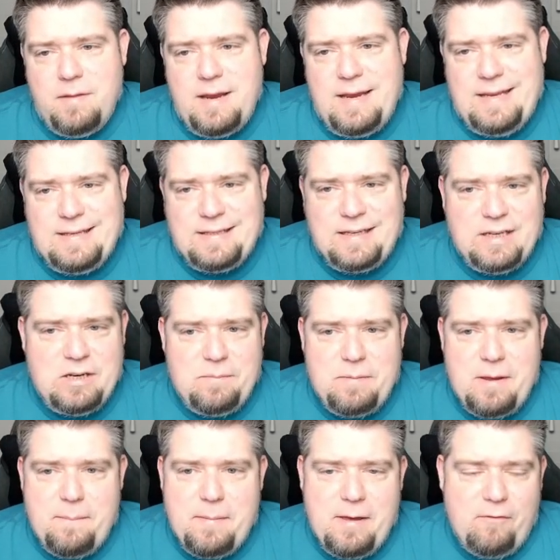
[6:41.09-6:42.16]
is going to
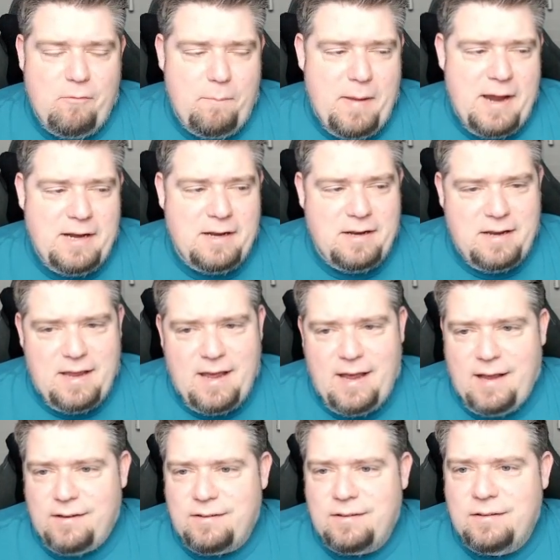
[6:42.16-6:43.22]
be a bit of a pain in the
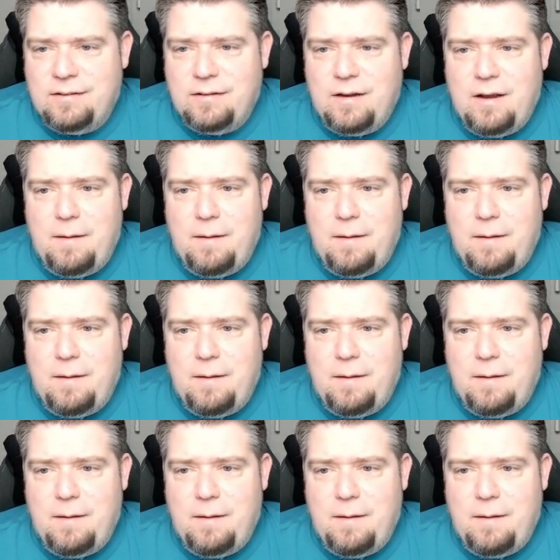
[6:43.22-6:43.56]
ass,